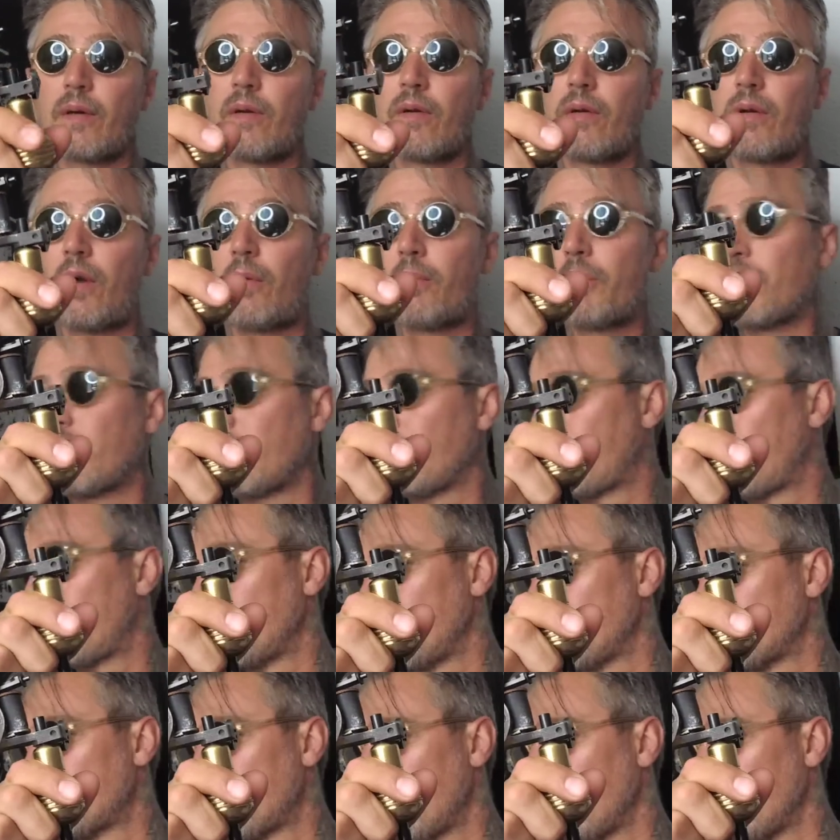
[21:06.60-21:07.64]
Look how beautiful
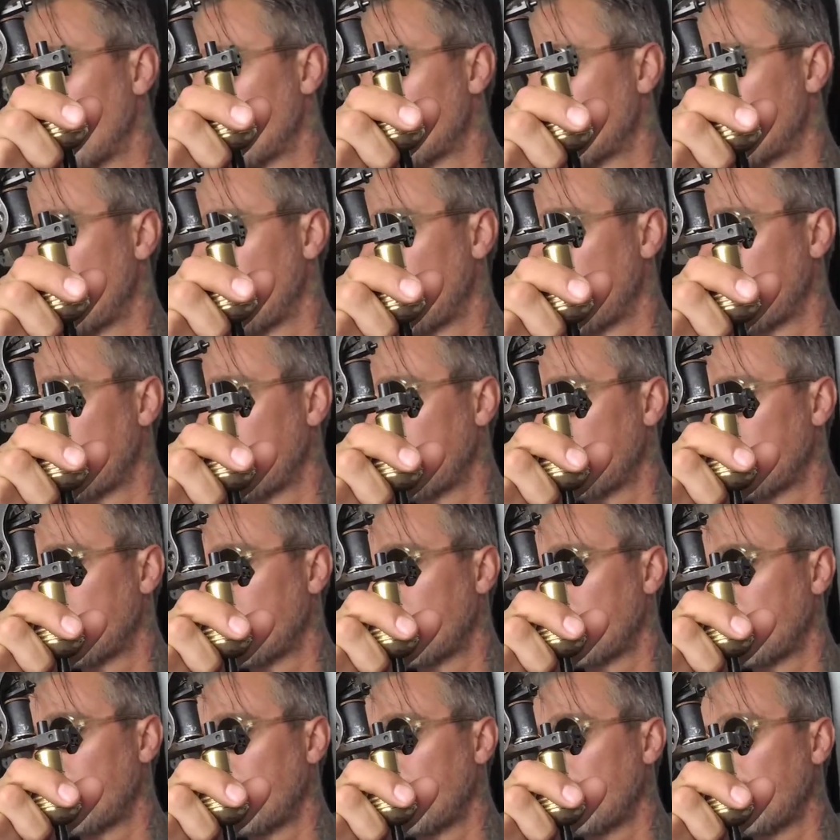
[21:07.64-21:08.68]
this one looks, man.
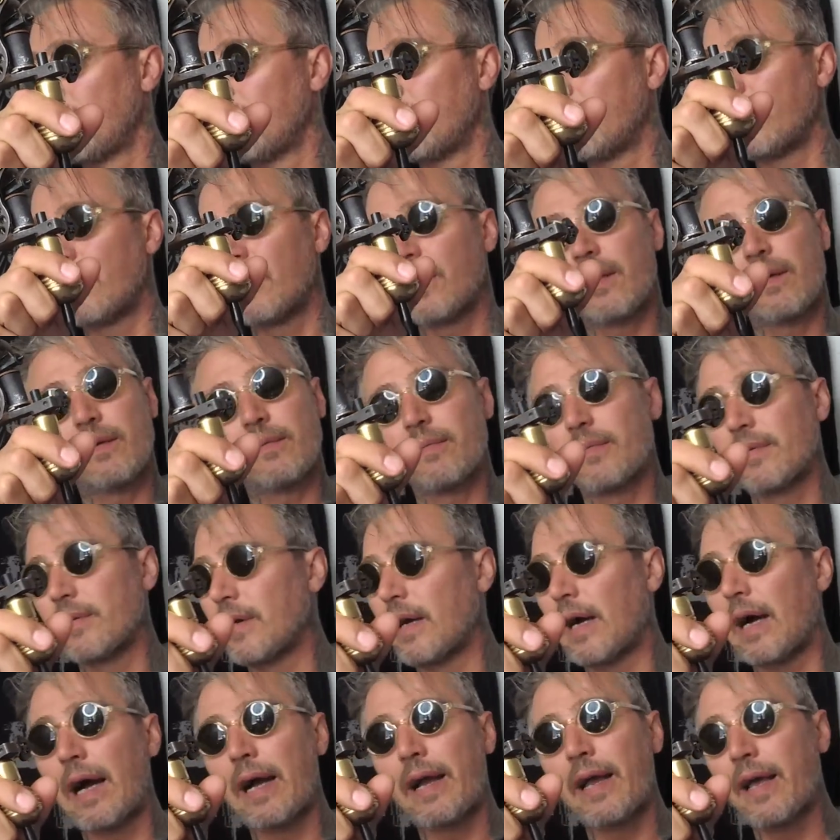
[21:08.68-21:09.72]

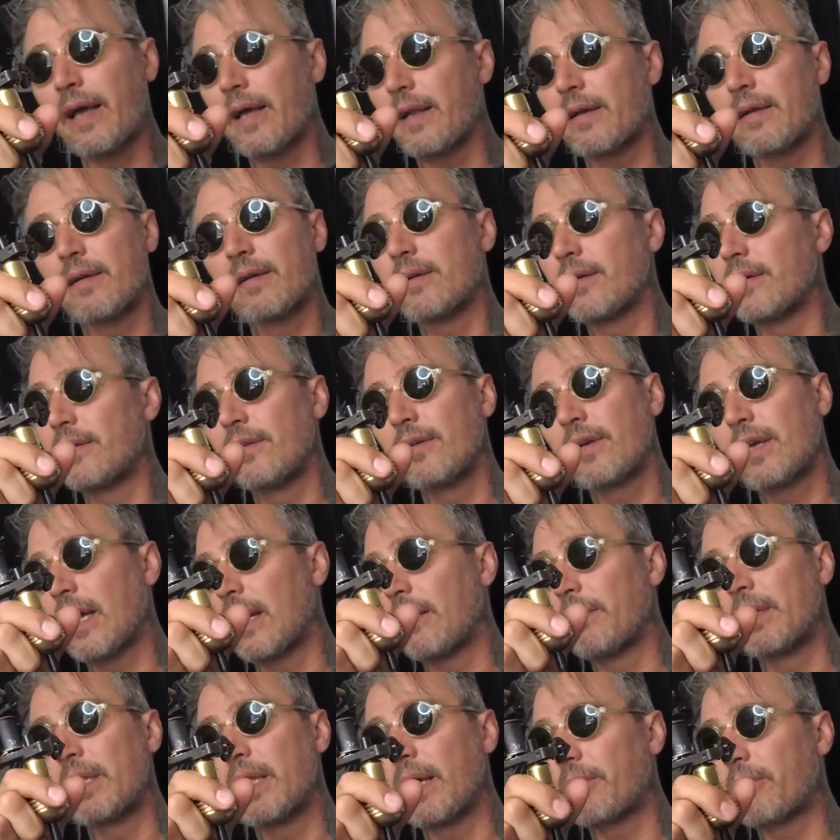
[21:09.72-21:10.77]
Again, you
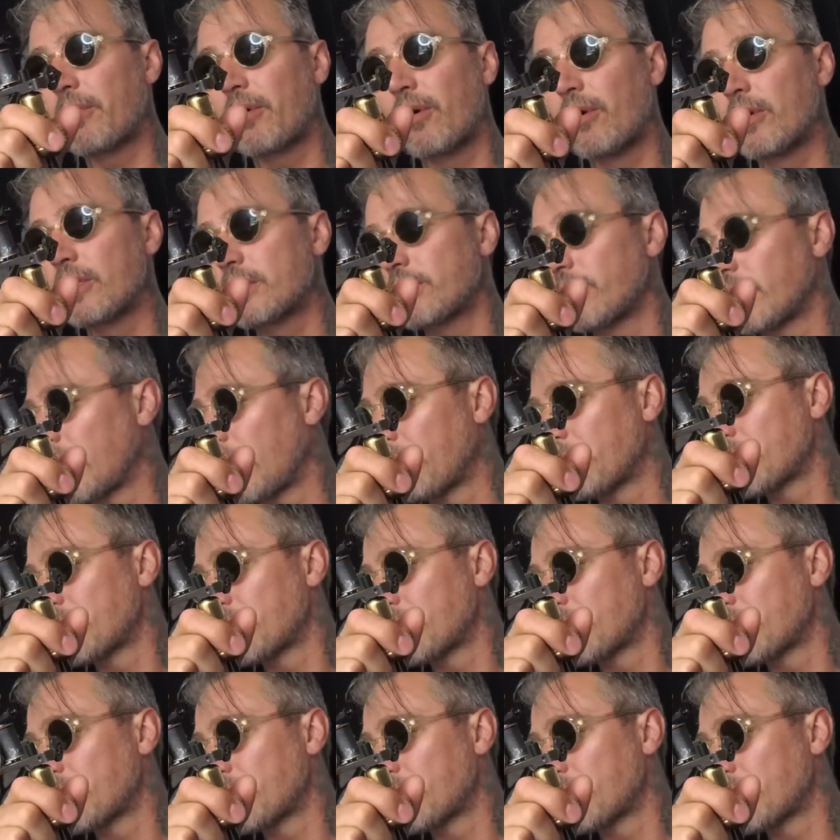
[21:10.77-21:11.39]
can't beat up coils, man.